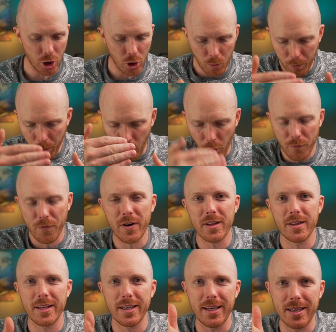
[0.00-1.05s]

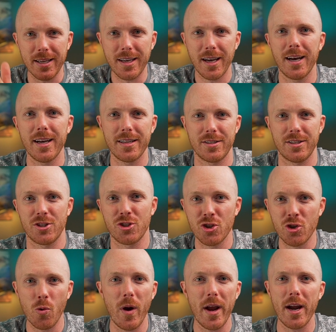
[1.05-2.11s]
perfectly cut
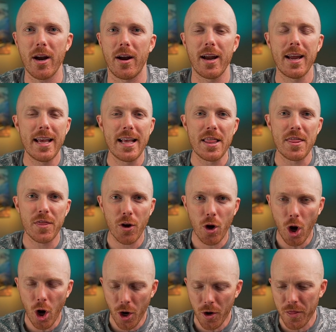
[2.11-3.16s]
square. There
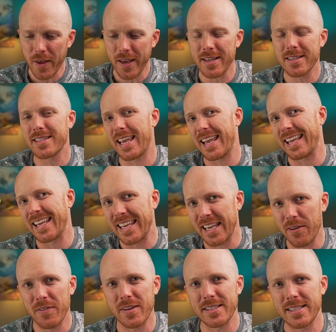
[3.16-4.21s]
are things in
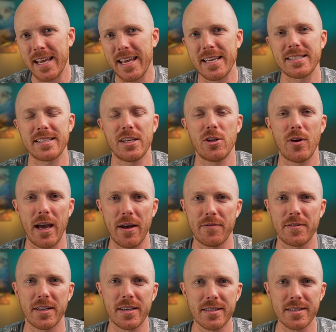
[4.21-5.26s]
give and takes that you have
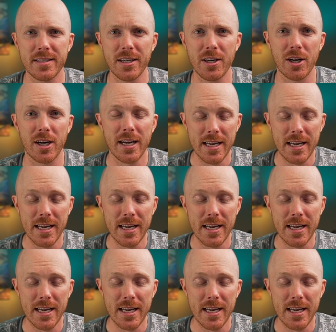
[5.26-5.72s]
to consider.